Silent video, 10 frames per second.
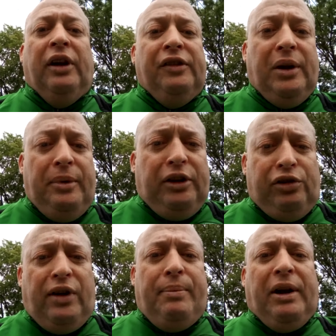So we
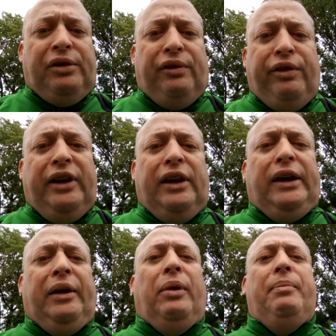enjoy Patrick
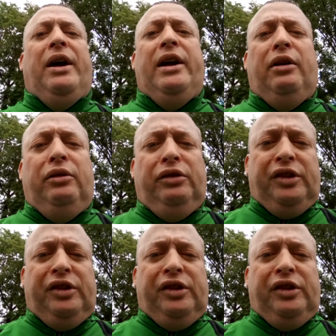Feeney with My Own